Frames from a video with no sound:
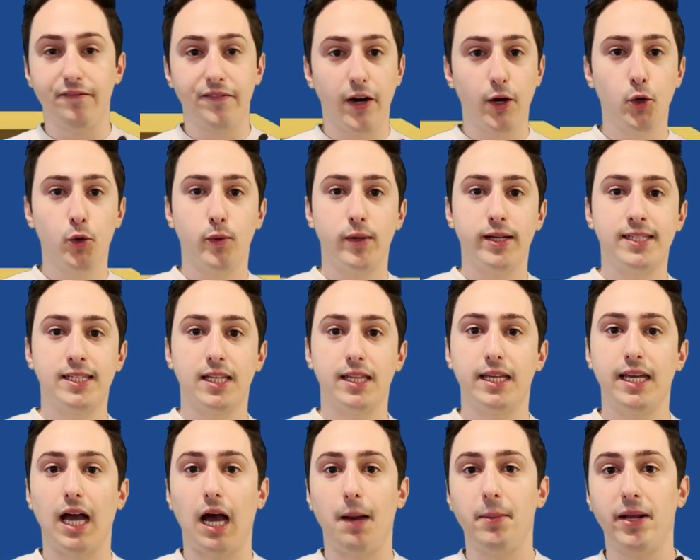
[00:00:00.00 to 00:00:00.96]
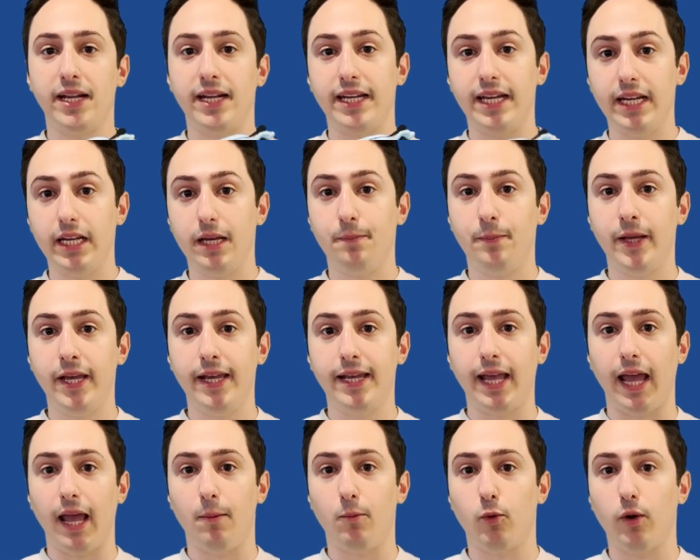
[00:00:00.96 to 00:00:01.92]
very recently I made an EDP
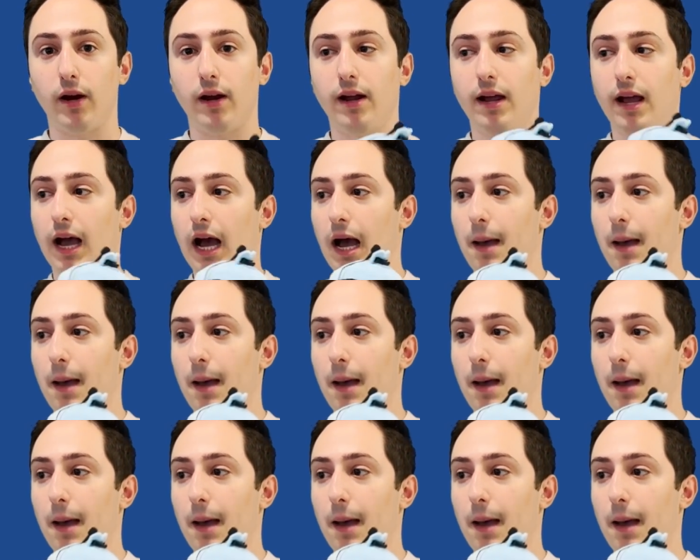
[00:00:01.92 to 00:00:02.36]
game where